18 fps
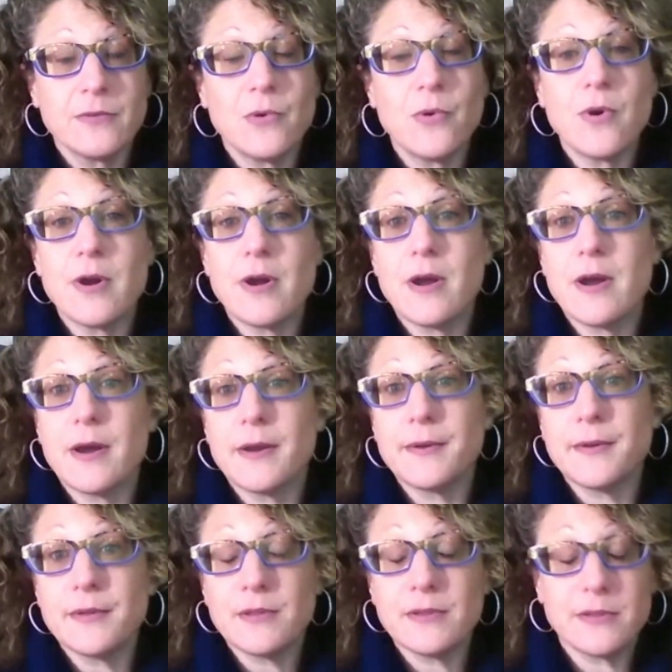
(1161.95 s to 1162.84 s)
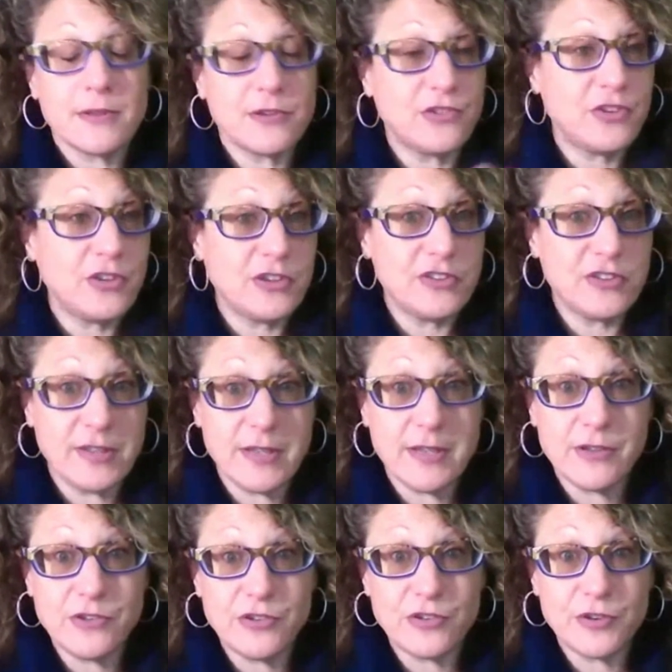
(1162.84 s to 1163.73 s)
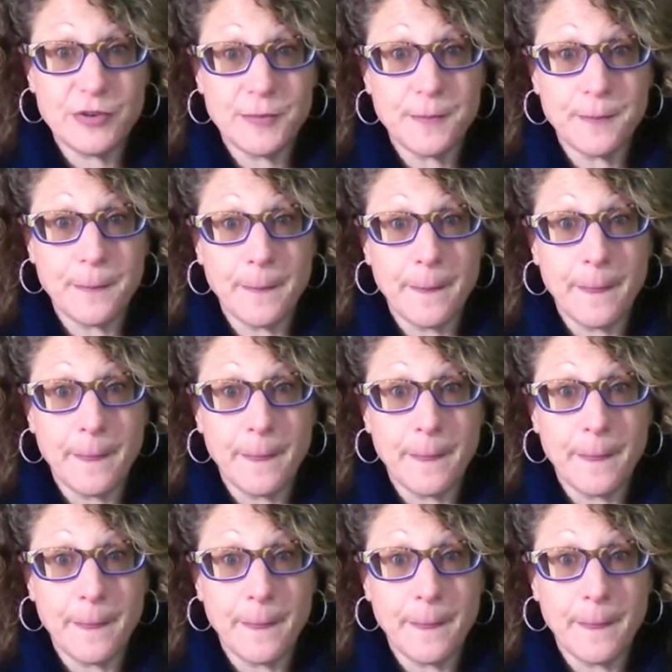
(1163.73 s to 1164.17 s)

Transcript: Or does she teach?